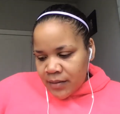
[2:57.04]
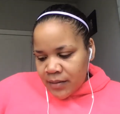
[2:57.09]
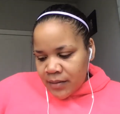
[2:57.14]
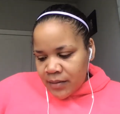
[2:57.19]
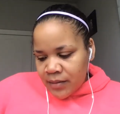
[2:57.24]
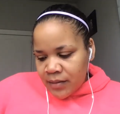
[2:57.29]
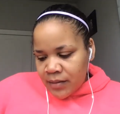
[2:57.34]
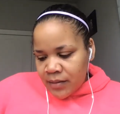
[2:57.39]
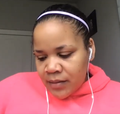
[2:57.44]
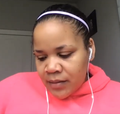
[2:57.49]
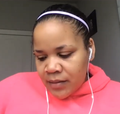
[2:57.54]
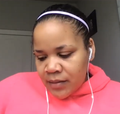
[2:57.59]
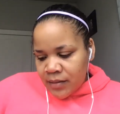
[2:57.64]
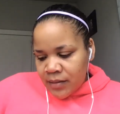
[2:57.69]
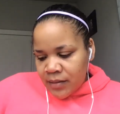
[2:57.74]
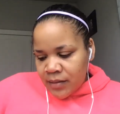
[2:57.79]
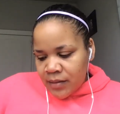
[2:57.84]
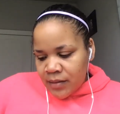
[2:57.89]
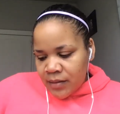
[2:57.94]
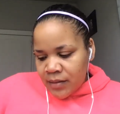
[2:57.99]

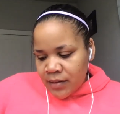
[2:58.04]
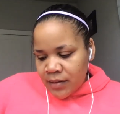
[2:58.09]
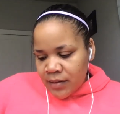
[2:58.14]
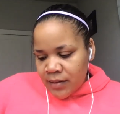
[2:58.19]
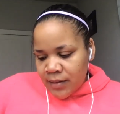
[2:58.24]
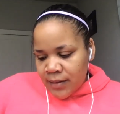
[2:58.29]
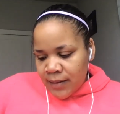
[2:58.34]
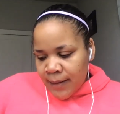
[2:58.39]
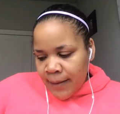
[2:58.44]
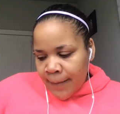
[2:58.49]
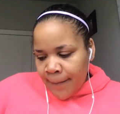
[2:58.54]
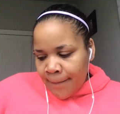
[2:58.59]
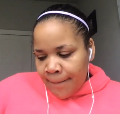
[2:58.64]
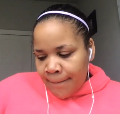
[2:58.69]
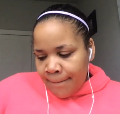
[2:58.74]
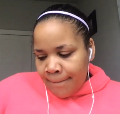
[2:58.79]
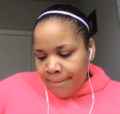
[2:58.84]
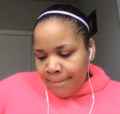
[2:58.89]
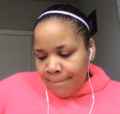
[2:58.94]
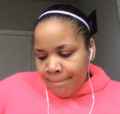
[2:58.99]

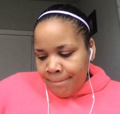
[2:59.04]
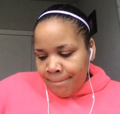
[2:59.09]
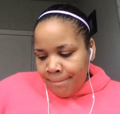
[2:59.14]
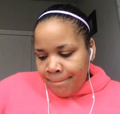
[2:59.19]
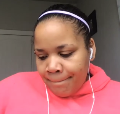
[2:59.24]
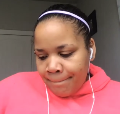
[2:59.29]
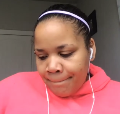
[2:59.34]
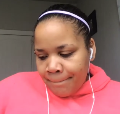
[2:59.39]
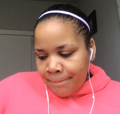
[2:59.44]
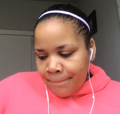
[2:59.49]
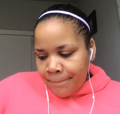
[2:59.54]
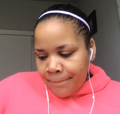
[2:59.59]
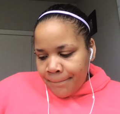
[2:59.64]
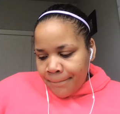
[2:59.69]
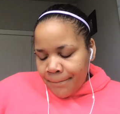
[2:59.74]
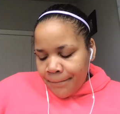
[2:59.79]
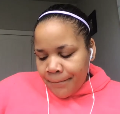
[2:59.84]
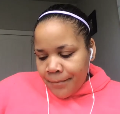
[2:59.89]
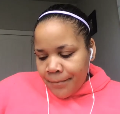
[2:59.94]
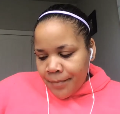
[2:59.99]

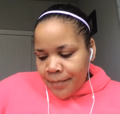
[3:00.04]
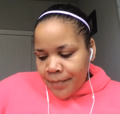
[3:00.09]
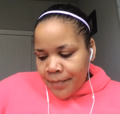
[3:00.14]
(no one is talking)